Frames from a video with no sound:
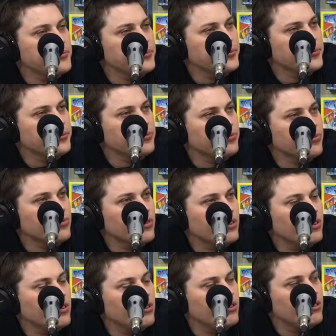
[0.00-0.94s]

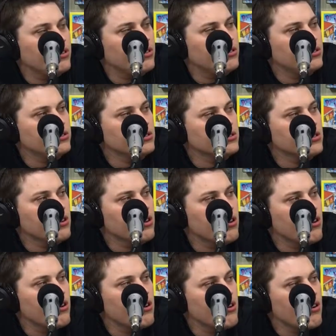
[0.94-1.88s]

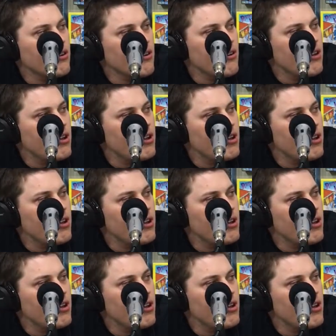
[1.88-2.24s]
(not speaking)